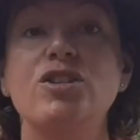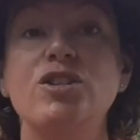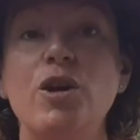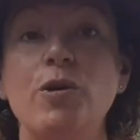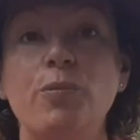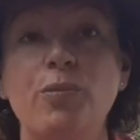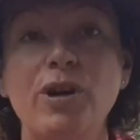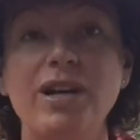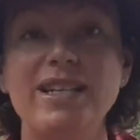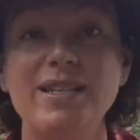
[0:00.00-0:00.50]

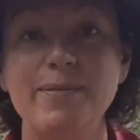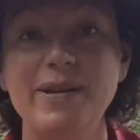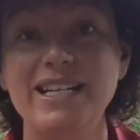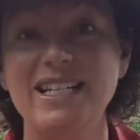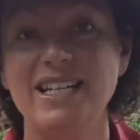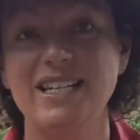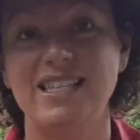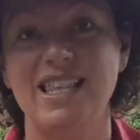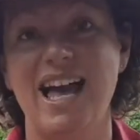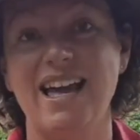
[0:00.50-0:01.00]
So bricks
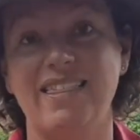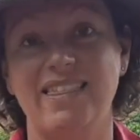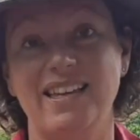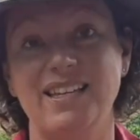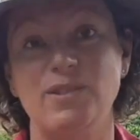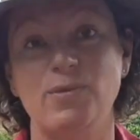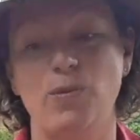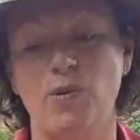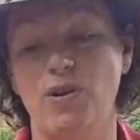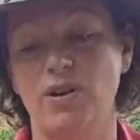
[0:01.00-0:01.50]
meters like
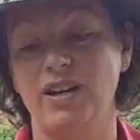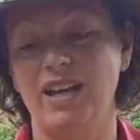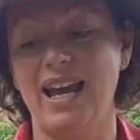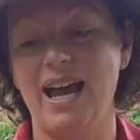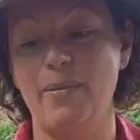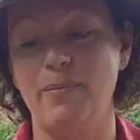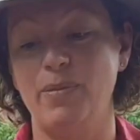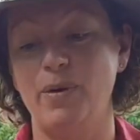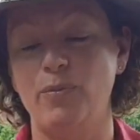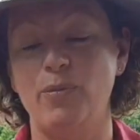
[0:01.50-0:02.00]
this one
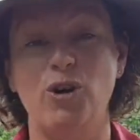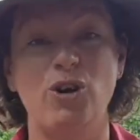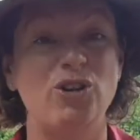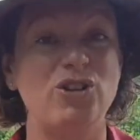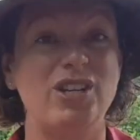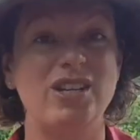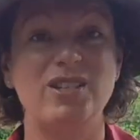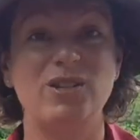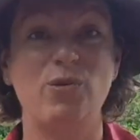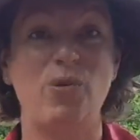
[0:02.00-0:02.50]
can be
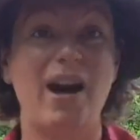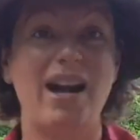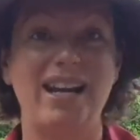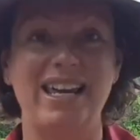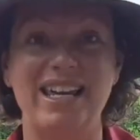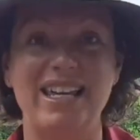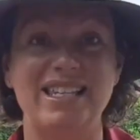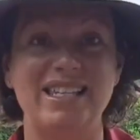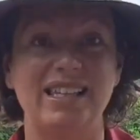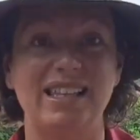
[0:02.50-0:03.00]
purchased
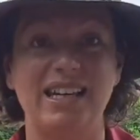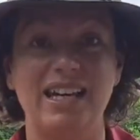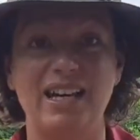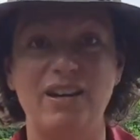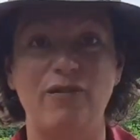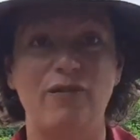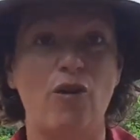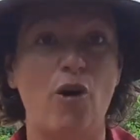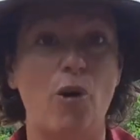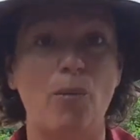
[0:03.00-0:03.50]
quite
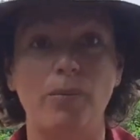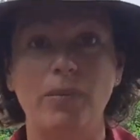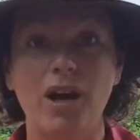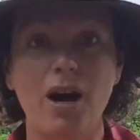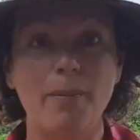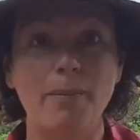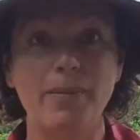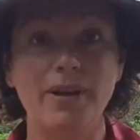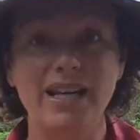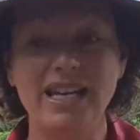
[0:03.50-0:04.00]
easily from
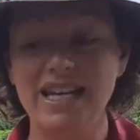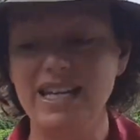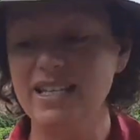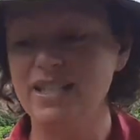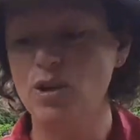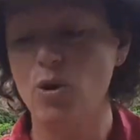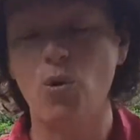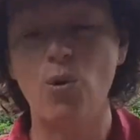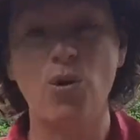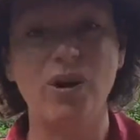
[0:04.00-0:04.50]

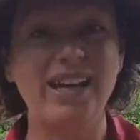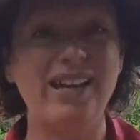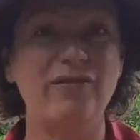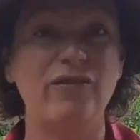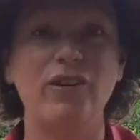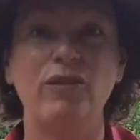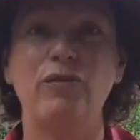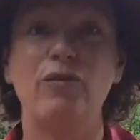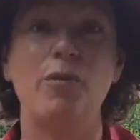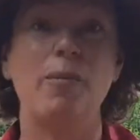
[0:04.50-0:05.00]
companies or
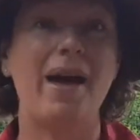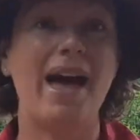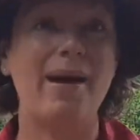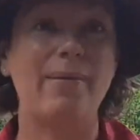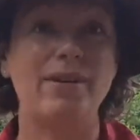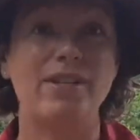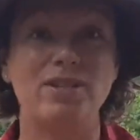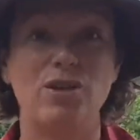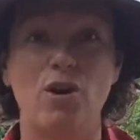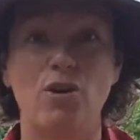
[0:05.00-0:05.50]
even from
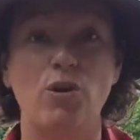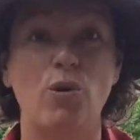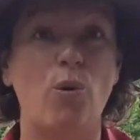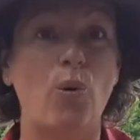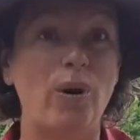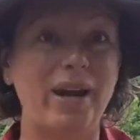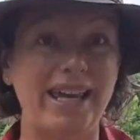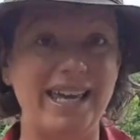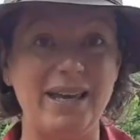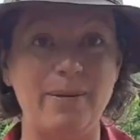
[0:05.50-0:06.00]
Amazon
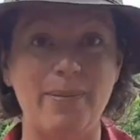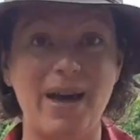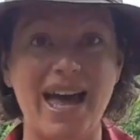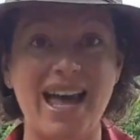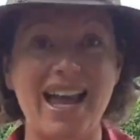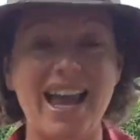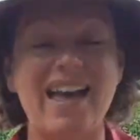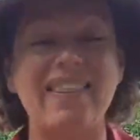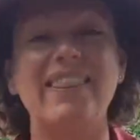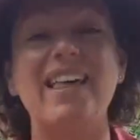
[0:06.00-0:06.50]
or
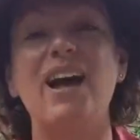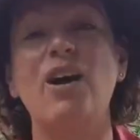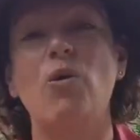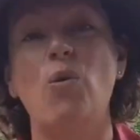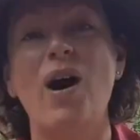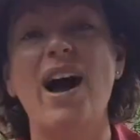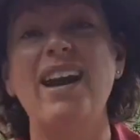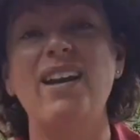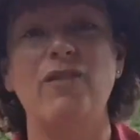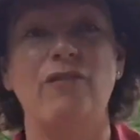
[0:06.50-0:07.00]
eBay, and they're
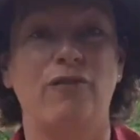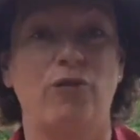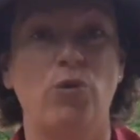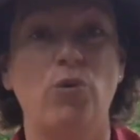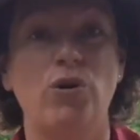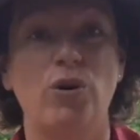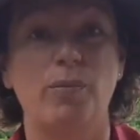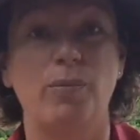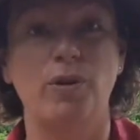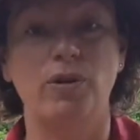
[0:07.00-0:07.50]
quite
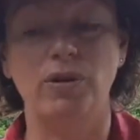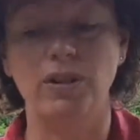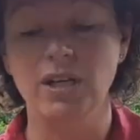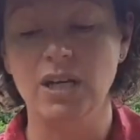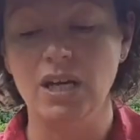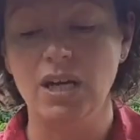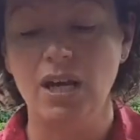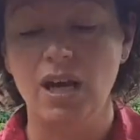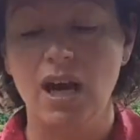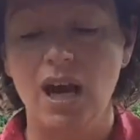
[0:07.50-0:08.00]
affordable.
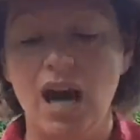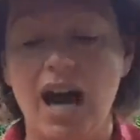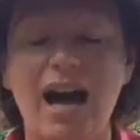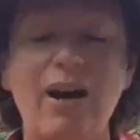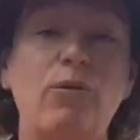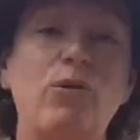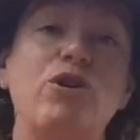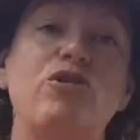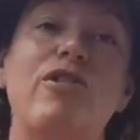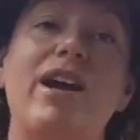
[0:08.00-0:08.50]

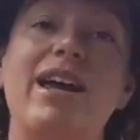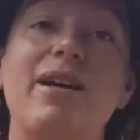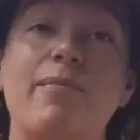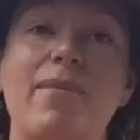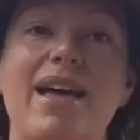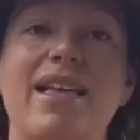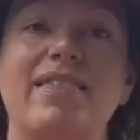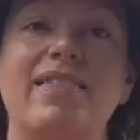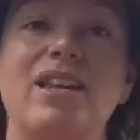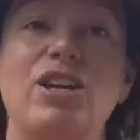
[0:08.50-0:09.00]
I would
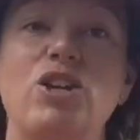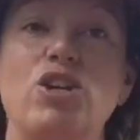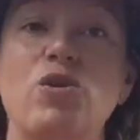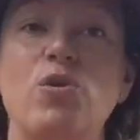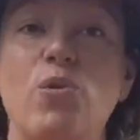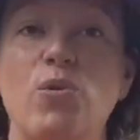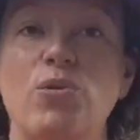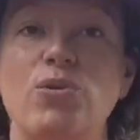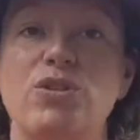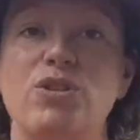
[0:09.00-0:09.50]
recommend that
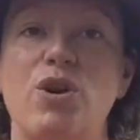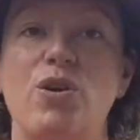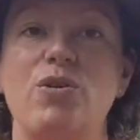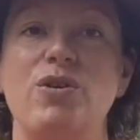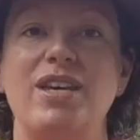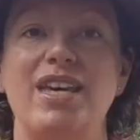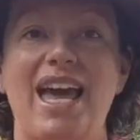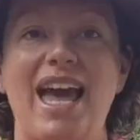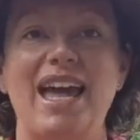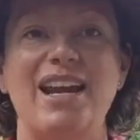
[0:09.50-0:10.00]
you
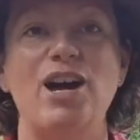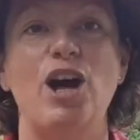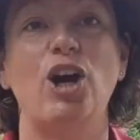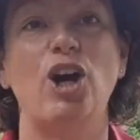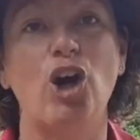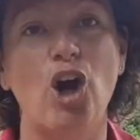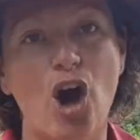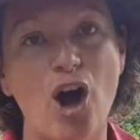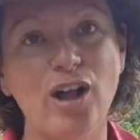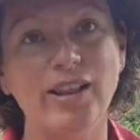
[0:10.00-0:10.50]
also get a
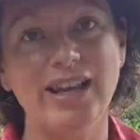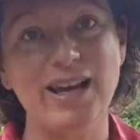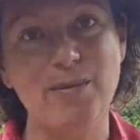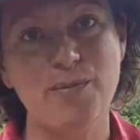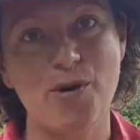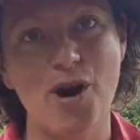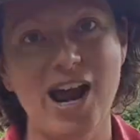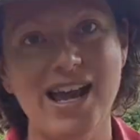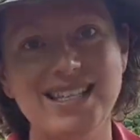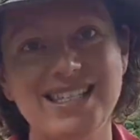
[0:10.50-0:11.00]
garlic
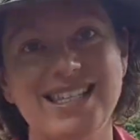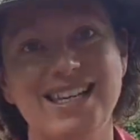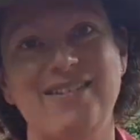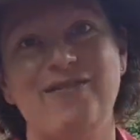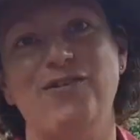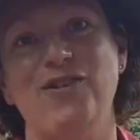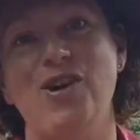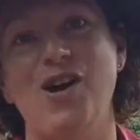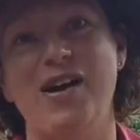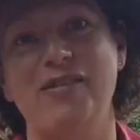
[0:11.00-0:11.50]
press
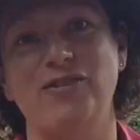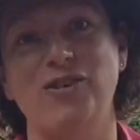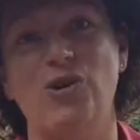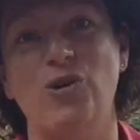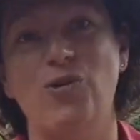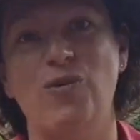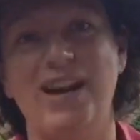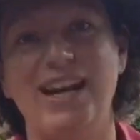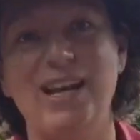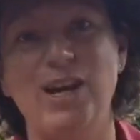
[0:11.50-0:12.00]
if you haven't
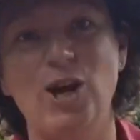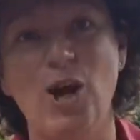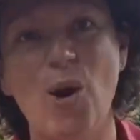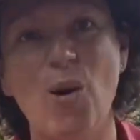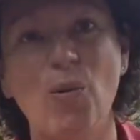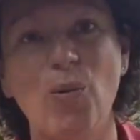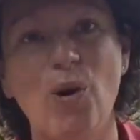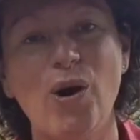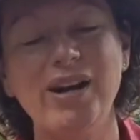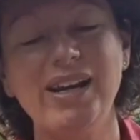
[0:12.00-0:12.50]
already
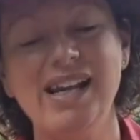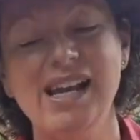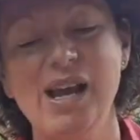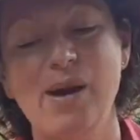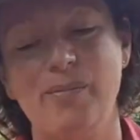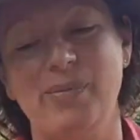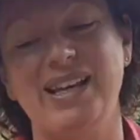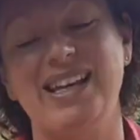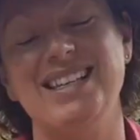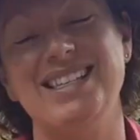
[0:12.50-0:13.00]
got one,
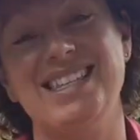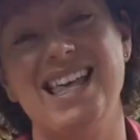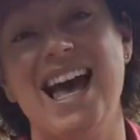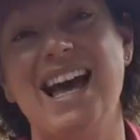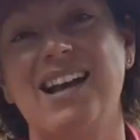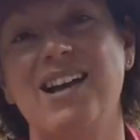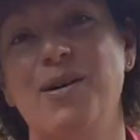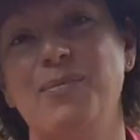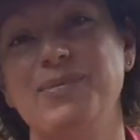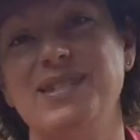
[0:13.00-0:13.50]
because
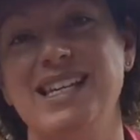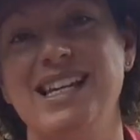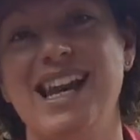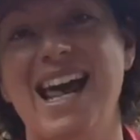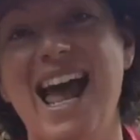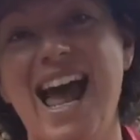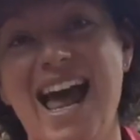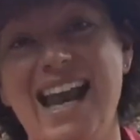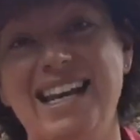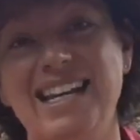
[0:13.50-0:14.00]
that comes
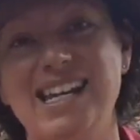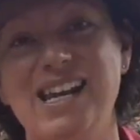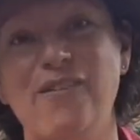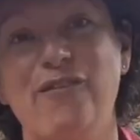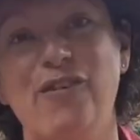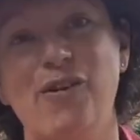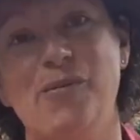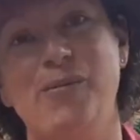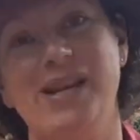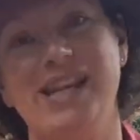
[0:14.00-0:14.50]
in handy
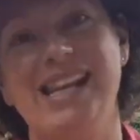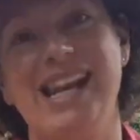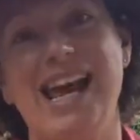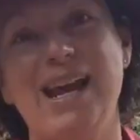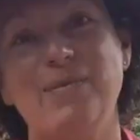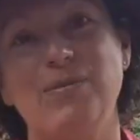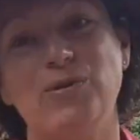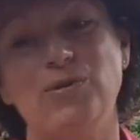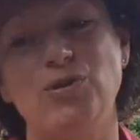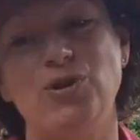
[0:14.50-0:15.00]
for being
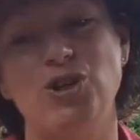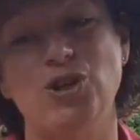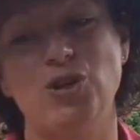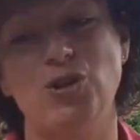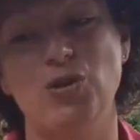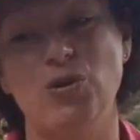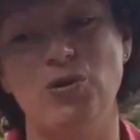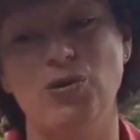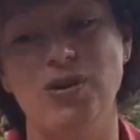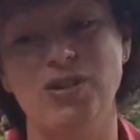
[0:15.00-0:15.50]
able
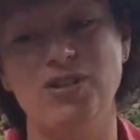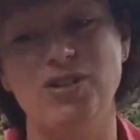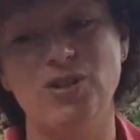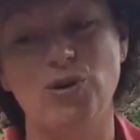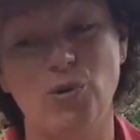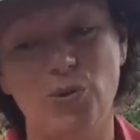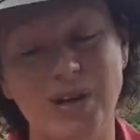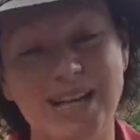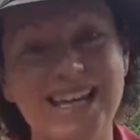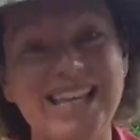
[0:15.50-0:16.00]
to
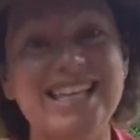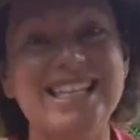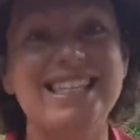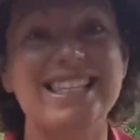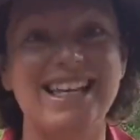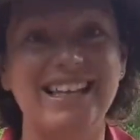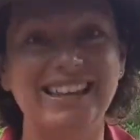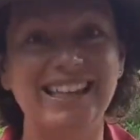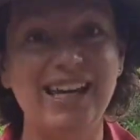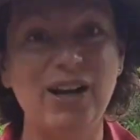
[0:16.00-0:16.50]
squeeze
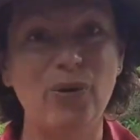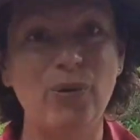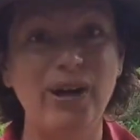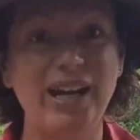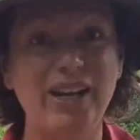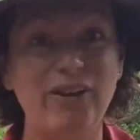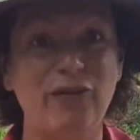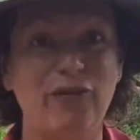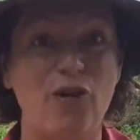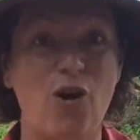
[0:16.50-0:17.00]
the
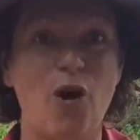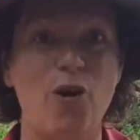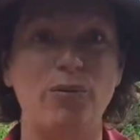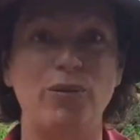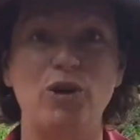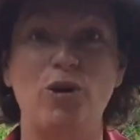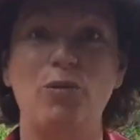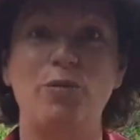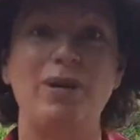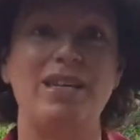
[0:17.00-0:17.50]
liquid
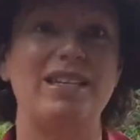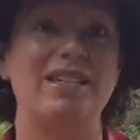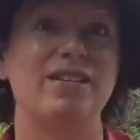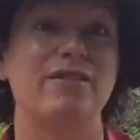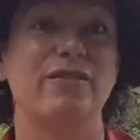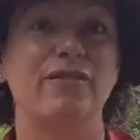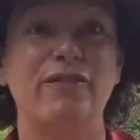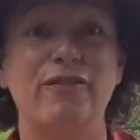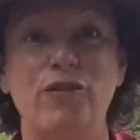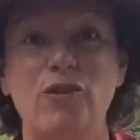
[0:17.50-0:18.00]
from your piece
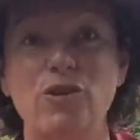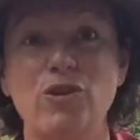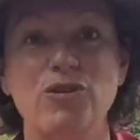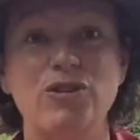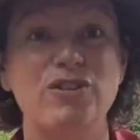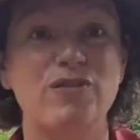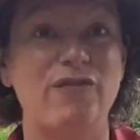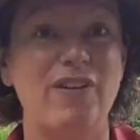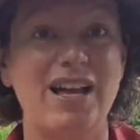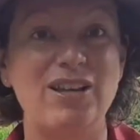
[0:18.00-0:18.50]
of
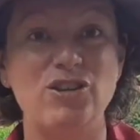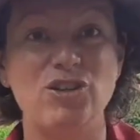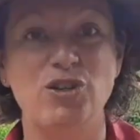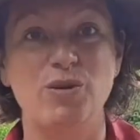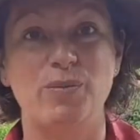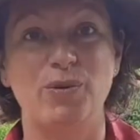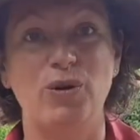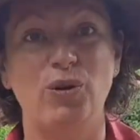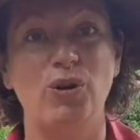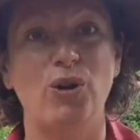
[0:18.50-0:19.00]
fruit,
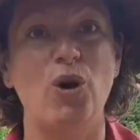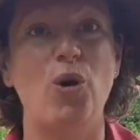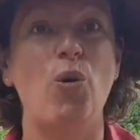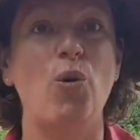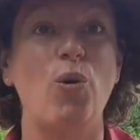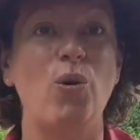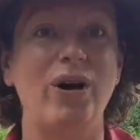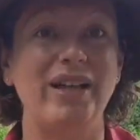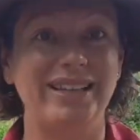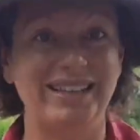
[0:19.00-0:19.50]
vegetable
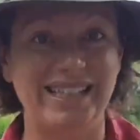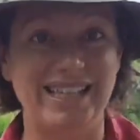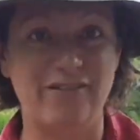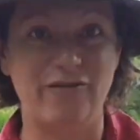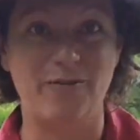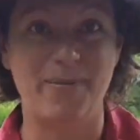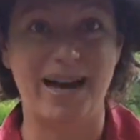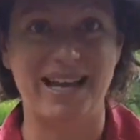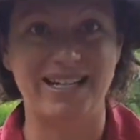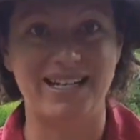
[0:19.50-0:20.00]
or
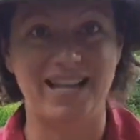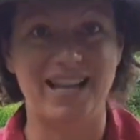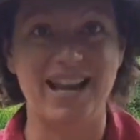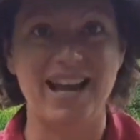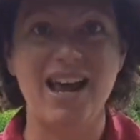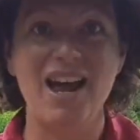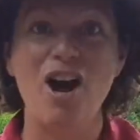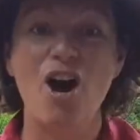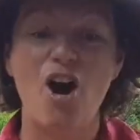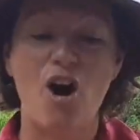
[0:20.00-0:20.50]
leaf matter
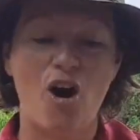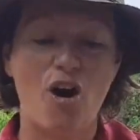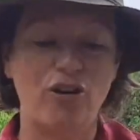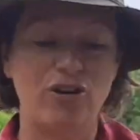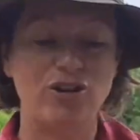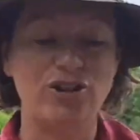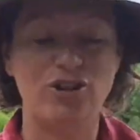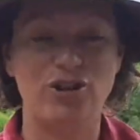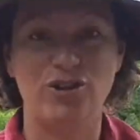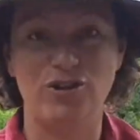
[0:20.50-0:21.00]

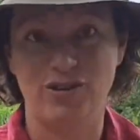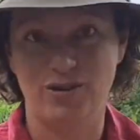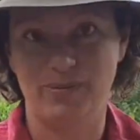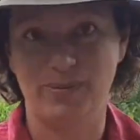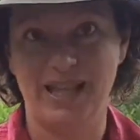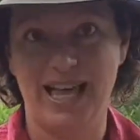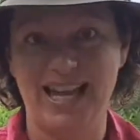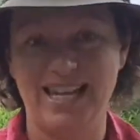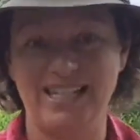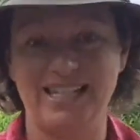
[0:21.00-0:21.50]
onto the
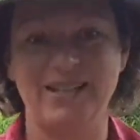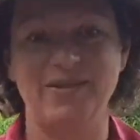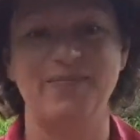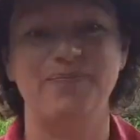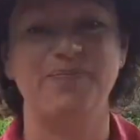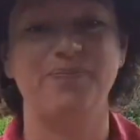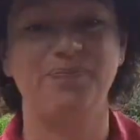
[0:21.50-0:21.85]
plate.